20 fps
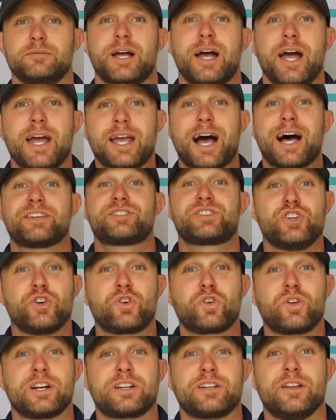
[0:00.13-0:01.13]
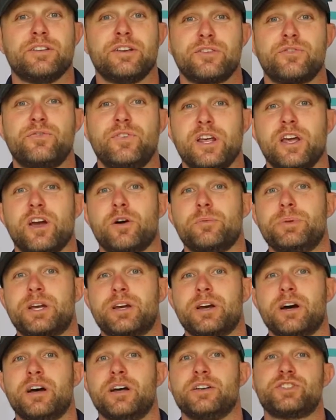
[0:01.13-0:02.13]
Hey guys, so you clicked on this video
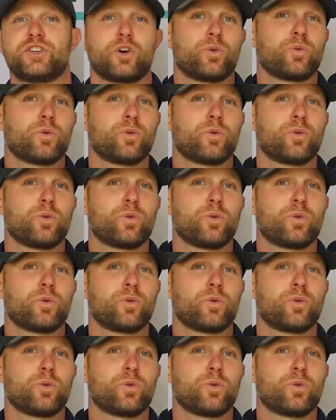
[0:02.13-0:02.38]
because you're